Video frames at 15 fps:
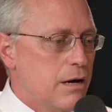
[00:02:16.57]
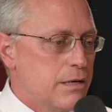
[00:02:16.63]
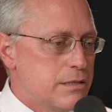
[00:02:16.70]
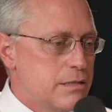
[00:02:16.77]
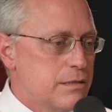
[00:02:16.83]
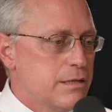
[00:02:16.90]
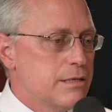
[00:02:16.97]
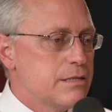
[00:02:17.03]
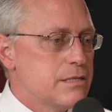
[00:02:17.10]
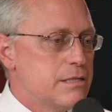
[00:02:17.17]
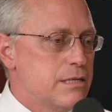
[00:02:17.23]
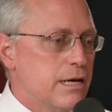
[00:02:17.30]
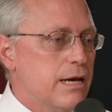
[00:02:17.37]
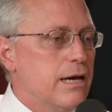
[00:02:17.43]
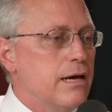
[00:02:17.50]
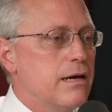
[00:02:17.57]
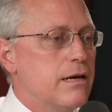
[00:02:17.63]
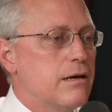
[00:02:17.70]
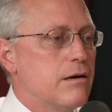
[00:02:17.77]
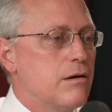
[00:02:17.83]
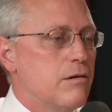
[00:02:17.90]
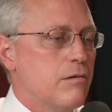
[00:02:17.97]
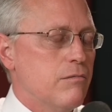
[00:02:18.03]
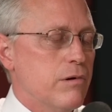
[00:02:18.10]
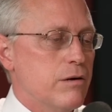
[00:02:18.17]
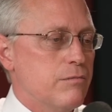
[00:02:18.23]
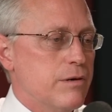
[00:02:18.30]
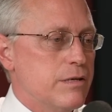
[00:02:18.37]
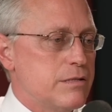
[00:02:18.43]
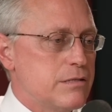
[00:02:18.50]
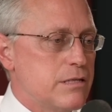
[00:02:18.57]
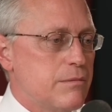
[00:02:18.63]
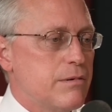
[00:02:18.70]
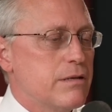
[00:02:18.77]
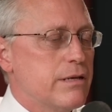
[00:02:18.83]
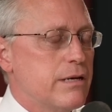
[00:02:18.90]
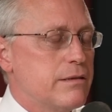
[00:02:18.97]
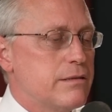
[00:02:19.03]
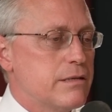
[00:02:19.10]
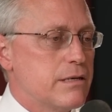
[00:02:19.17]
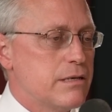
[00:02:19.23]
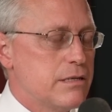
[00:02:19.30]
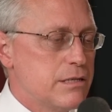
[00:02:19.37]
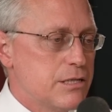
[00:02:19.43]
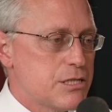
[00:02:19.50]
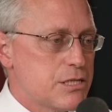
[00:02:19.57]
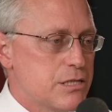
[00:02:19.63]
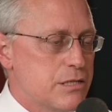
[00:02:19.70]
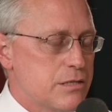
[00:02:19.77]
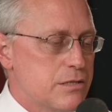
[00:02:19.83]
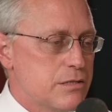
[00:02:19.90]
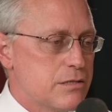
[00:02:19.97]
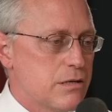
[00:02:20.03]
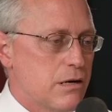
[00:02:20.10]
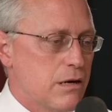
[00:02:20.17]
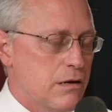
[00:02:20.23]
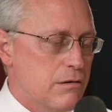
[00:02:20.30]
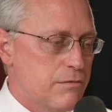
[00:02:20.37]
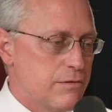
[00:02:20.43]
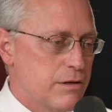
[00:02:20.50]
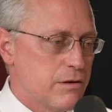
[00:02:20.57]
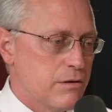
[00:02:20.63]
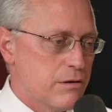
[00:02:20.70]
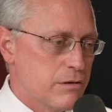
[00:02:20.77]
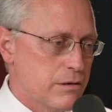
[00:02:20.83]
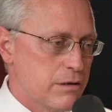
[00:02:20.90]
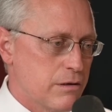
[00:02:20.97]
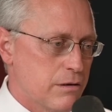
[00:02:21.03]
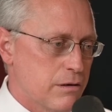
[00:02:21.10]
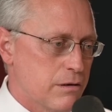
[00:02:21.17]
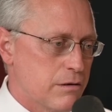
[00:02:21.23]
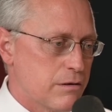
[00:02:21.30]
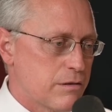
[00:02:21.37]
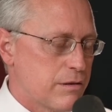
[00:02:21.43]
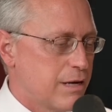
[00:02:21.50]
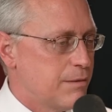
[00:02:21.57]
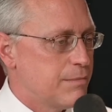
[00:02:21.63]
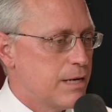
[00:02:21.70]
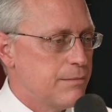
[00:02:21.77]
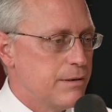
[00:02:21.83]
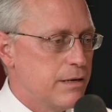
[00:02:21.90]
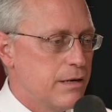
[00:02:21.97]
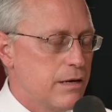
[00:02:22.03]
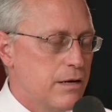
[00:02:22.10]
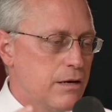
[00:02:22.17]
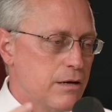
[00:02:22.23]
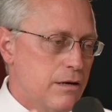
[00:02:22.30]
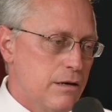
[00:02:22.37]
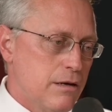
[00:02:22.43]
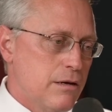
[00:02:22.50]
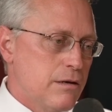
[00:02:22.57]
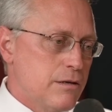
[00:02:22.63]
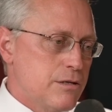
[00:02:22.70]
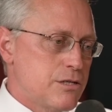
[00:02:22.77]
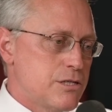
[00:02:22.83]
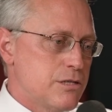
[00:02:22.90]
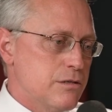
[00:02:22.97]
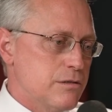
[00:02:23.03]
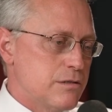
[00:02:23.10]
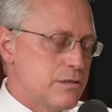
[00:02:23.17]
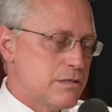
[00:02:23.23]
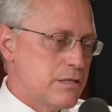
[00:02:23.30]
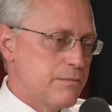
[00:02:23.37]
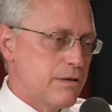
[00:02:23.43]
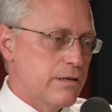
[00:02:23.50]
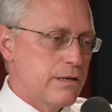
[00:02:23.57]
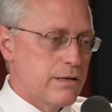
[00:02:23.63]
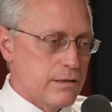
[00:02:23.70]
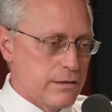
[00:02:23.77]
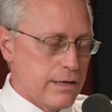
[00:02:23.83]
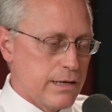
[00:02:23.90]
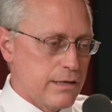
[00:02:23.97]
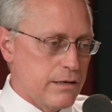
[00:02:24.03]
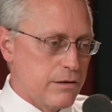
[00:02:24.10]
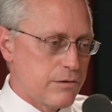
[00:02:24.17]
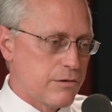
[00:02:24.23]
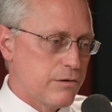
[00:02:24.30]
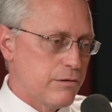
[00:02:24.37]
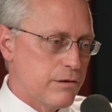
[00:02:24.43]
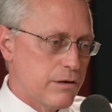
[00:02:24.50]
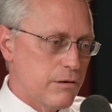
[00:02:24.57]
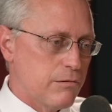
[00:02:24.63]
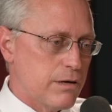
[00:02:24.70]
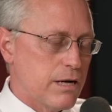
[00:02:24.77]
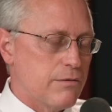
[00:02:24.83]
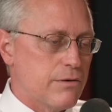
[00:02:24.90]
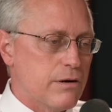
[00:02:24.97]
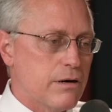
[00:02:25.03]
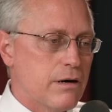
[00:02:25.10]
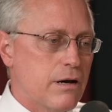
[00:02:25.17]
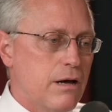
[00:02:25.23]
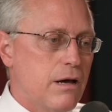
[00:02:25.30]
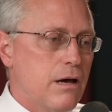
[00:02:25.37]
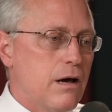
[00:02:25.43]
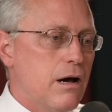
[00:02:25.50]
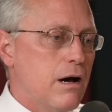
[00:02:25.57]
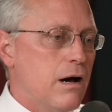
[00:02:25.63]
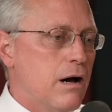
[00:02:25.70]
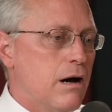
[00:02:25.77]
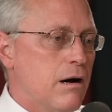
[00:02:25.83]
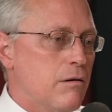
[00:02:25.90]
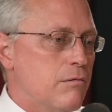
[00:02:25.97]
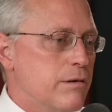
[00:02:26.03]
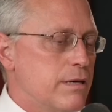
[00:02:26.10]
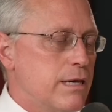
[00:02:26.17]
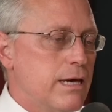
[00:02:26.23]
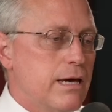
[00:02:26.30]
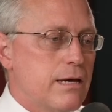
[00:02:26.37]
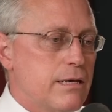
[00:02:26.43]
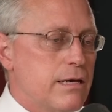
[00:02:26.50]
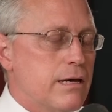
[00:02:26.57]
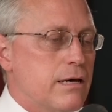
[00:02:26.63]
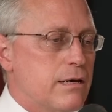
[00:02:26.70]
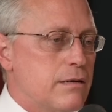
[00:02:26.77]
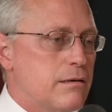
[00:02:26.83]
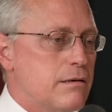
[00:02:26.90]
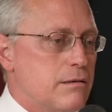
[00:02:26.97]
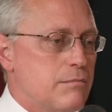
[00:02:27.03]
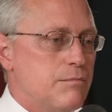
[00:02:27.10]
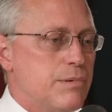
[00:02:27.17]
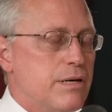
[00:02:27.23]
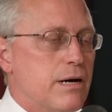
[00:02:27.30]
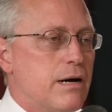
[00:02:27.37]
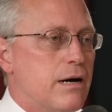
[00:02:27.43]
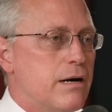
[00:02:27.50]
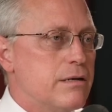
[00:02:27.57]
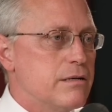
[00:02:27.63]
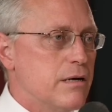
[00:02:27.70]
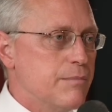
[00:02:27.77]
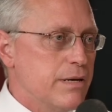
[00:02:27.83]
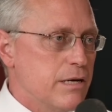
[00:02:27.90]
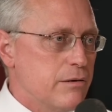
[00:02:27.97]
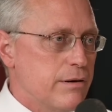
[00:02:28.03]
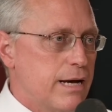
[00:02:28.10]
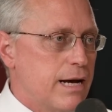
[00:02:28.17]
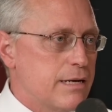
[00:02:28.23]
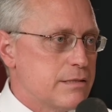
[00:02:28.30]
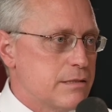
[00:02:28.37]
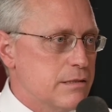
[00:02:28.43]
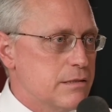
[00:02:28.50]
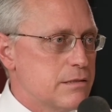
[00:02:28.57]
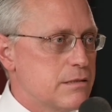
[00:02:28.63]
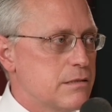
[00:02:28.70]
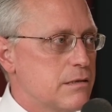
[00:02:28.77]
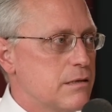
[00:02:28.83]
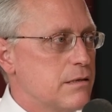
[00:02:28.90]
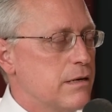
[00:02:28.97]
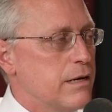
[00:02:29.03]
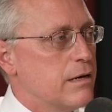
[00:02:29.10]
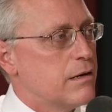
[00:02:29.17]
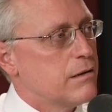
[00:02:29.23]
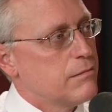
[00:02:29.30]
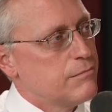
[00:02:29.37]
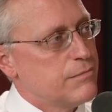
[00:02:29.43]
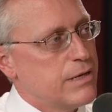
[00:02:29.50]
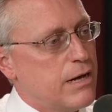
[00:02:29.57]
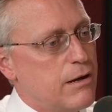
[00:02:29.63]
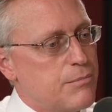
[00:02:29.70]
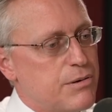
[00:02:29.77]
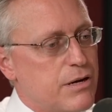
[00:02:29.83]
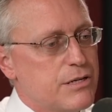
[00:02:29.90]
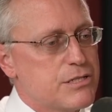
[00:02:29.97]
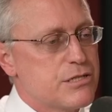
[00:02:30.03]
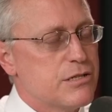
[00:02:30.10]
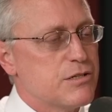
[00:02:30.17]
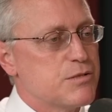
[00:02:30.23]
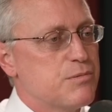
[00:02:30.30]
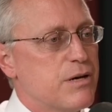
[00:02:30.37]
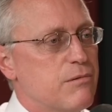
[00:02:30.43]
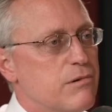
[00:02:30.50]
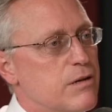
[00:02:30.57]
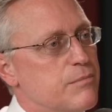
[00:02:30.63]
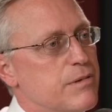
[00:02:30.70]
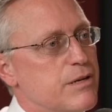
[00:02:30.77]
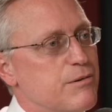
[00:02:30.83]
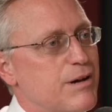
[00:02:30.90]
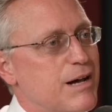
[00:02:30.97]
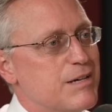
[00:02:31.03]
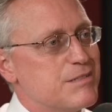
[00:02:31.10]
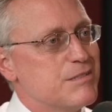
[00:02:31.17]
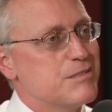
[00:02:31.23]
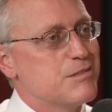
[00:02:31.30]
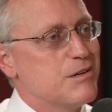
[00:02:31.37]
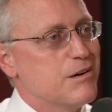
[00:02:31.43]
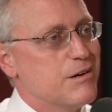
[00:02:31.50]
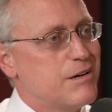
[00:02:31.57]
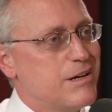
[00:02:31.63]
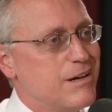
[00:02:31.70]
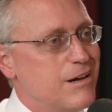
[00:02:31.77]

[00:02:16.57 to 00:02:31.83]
To this day, when we simulate the conditions of the early Earth and maybe shoot simulated lightning through it or whatever, we can't get beyond amino acids. Like, now I probably should explain what amino acids are.